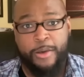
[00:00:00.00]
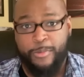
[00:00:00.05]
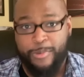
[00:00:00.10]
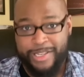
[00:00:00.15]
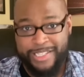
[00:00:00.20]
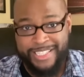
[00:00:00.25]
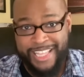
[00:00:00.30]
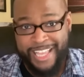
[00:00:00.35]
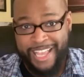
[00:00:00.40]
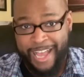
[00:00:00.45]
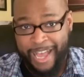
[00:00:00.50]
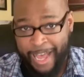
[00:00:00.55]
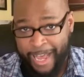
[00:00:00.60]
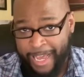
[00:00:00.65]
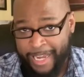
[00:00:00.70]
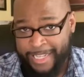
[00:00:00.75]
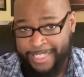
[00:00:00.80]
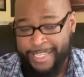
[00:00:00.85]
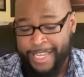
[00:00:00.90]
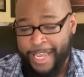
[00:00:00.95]
was the
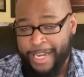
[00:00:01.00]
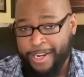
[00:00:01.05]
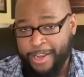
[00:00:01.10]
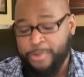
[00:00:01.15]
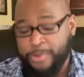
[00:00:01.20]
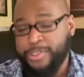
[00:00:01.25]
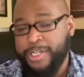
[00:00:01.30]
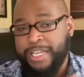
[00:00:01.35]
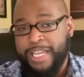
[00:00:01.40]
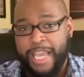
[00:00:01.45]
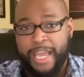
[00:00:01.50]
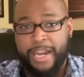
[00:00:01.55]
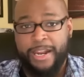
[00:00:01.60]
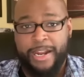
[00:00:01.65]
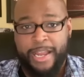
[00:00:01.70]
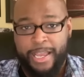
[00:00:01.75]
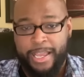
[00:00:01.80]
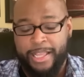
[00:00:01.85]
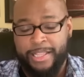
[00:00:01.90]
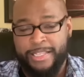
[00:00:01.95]
hottest head coaching
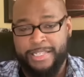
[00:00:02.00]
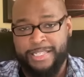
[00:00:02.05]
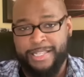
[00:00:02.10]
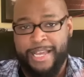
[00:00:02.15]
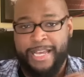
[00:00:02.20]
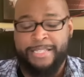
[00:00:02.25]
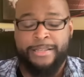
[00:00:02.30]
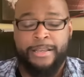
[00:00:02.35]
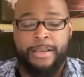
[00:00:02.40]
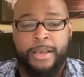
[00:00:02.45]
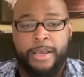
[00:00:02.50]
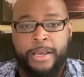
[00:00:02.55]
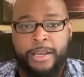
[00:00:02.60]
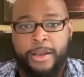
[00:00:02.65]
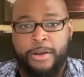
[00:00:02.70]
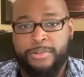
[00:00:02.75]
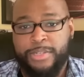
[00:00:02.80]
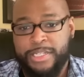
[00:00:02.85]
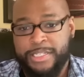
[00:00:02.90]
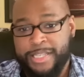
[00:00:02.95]
candidate in this last
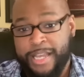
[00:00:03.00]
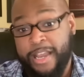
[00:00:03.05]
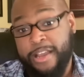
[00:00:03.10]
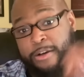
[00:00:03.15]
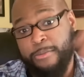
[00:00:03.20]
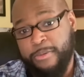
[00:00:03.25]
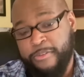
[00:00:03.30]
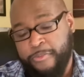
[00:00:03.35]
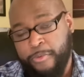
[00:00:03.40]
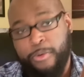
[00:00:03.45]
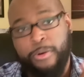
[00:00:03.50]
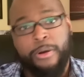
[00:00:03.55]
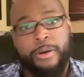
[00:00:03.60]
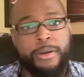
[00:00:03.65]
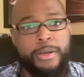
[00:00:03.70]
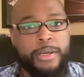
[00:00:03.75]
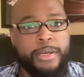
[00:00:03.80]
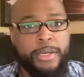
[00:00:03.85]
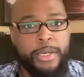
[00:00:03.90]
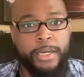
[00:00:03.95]
coaching cycle
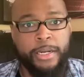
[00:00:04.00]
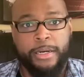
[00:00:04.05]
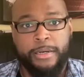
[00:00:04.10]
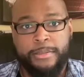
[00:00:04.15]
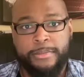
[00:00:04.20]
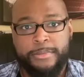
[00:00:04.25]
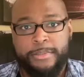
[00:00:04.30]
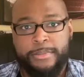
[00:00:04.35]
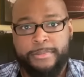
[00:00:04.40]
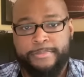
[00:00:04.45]
before, you know,